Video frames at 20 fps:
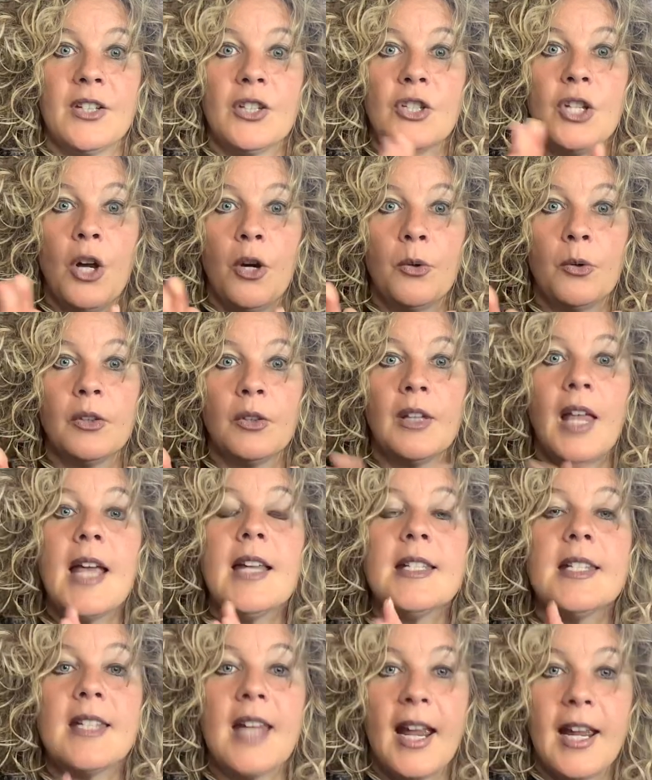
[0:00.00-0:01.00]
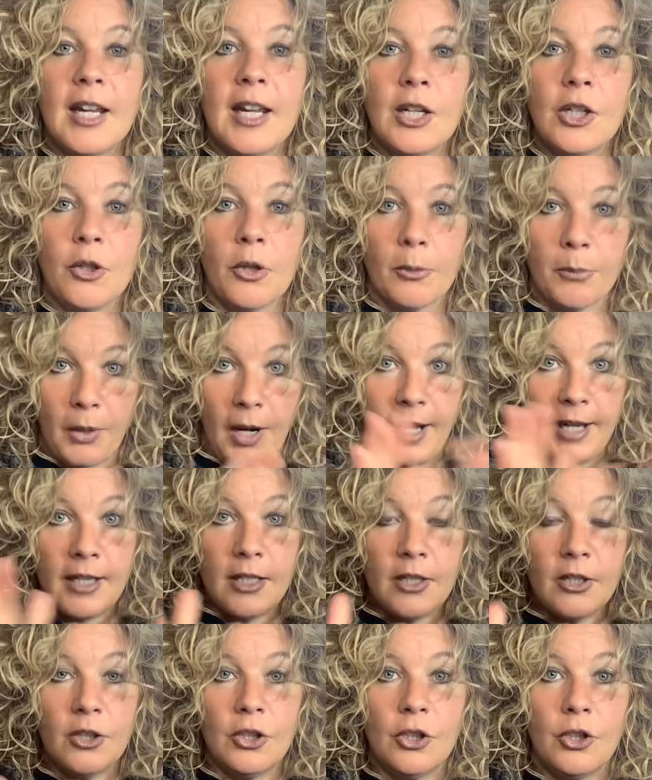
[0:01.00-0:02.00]
so let's say your
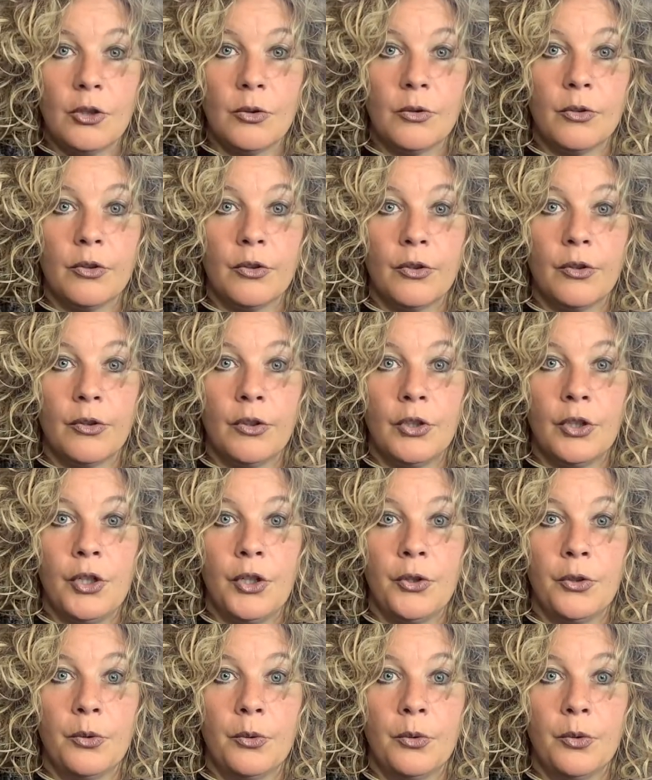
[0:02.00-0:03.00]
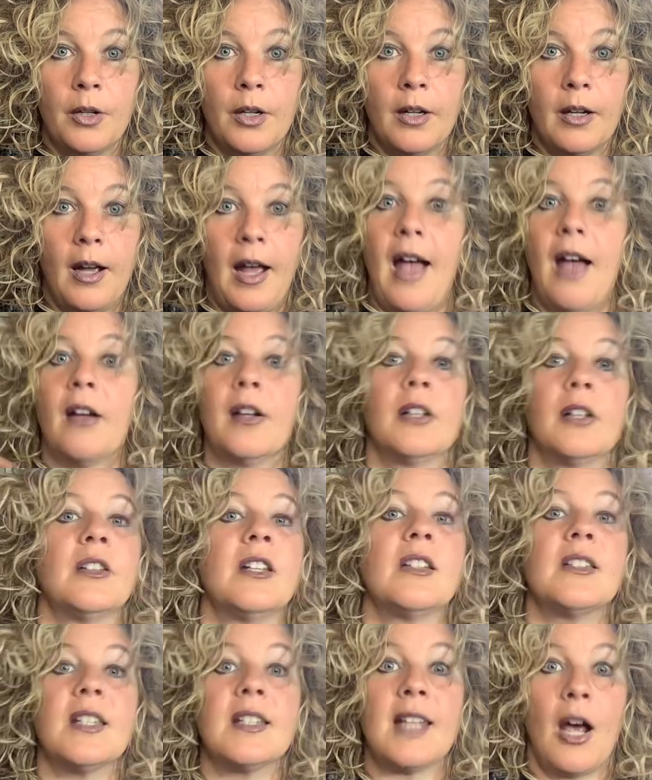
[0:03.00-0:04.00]
brain,
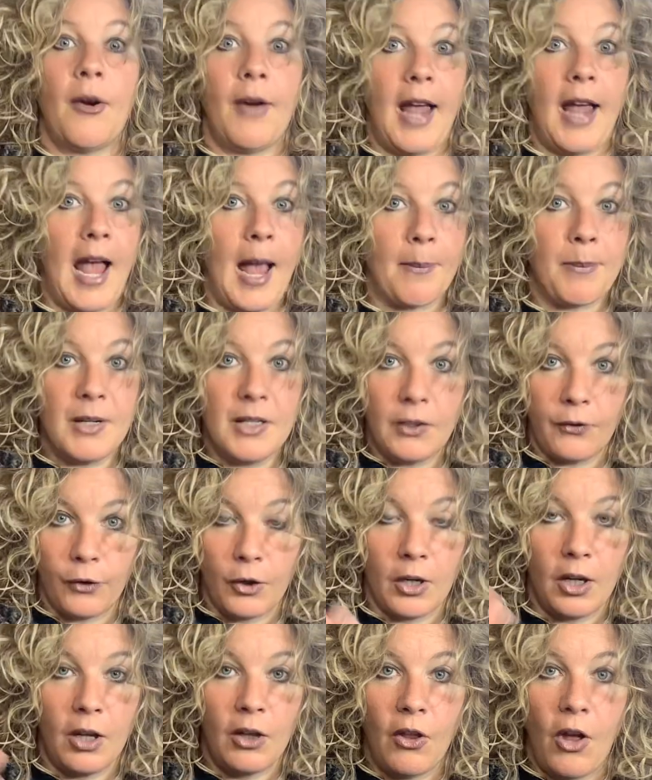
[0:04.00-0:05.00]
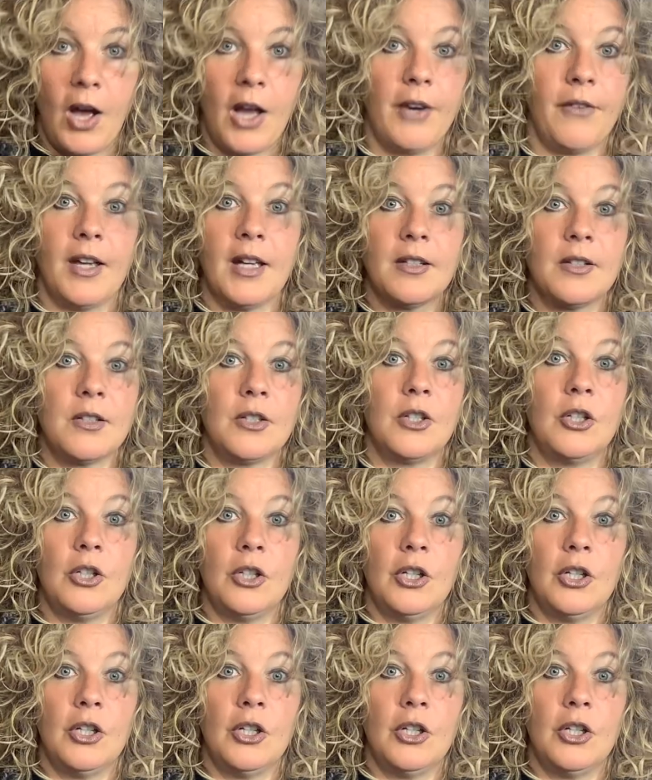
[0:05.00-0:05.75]
this is how it happens for a lot of us.